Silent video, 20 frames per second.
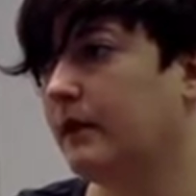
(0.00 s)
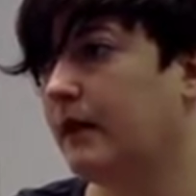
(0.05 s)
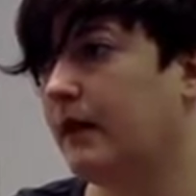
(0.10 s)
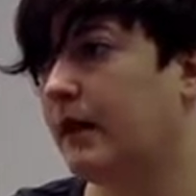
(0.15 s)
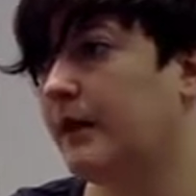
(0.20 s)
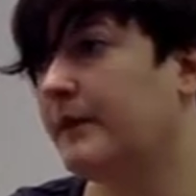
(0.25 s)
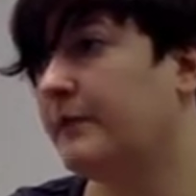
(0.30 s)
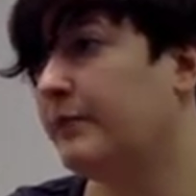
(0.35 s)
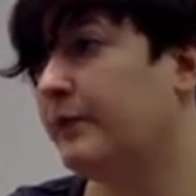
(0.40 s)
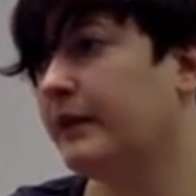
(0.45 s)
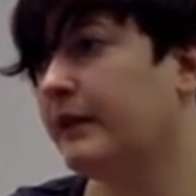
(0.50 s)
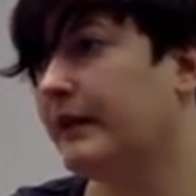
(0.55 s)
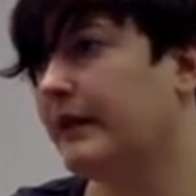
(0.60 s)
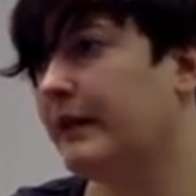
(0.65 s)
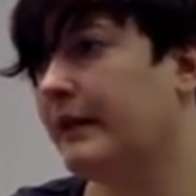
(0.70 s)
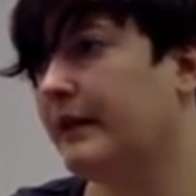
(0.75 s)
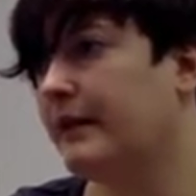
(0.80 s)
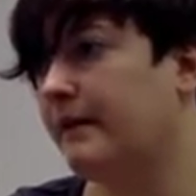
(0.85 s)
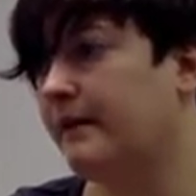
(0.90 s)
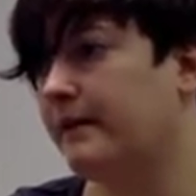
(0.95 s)
I mean, really
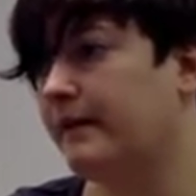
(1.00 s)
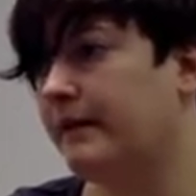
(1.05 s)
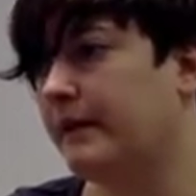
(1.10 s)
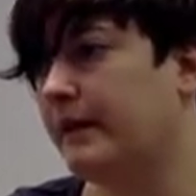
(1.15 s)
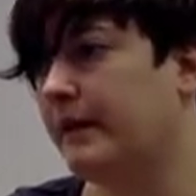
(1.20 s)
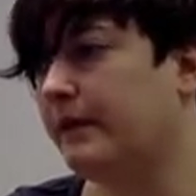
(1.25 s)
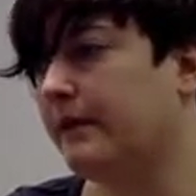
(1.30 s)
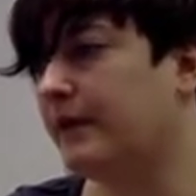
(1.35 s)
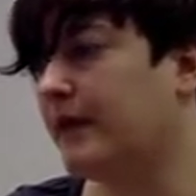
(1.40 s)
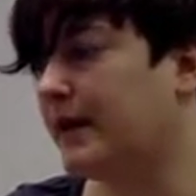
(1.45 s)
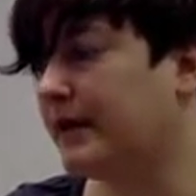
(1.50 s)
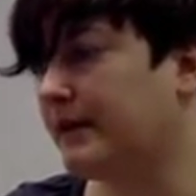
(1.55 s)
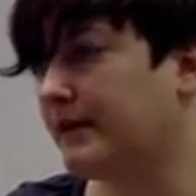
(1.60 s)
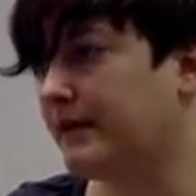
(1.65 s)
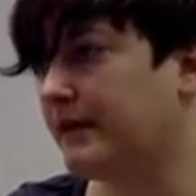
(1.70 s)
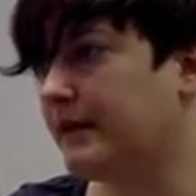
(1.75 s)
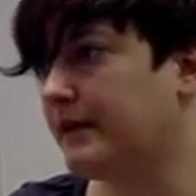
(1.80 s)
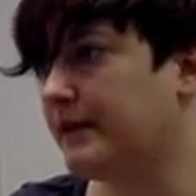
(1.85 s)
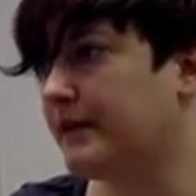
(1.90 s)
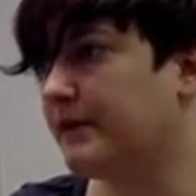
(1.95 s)
any of the other
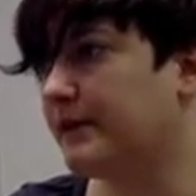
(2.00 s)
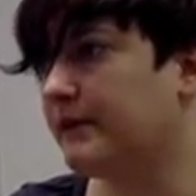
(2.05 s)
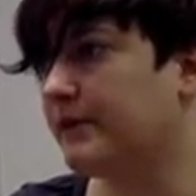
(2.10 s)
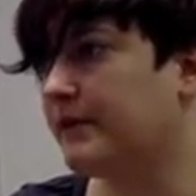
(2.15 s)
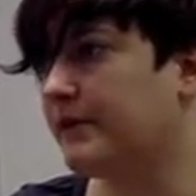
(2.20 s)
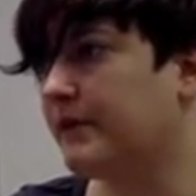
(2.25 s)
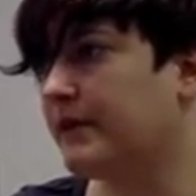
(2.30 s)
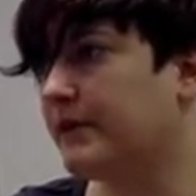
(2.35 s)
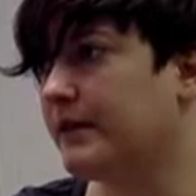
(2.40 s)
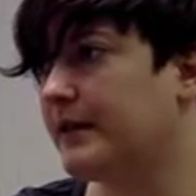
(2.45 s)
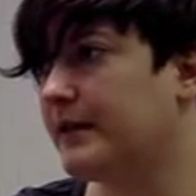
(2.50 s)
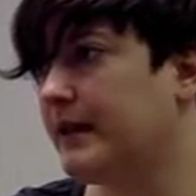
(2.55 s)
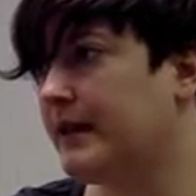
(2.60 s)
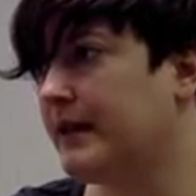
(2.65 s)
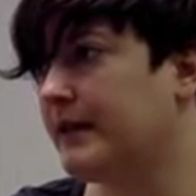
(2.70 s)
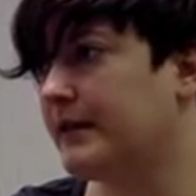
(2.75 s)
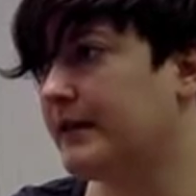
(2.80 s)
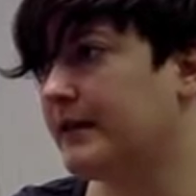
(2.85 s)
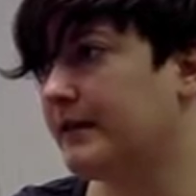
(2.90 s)
activities during the day, it